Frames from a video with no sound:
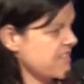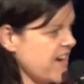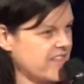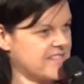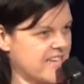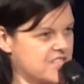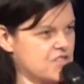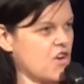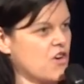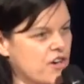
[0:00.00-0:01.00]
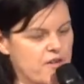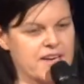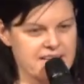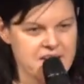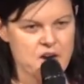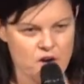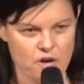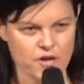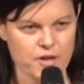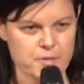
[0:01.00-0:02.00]
They've had these extra ongoing
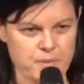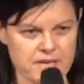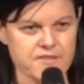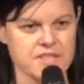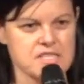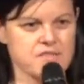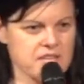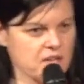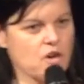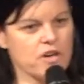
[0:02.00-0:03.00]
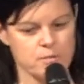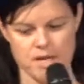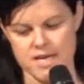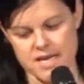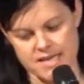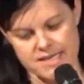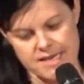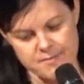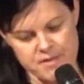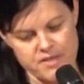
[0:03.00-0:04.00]
benefits for the economy
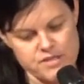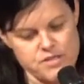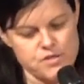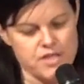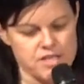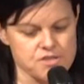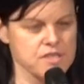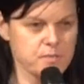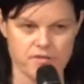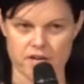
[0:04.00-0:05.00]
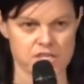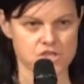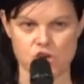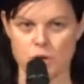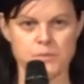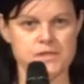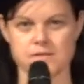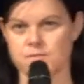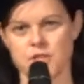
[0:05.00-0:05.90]
in those two countries, providing jobs,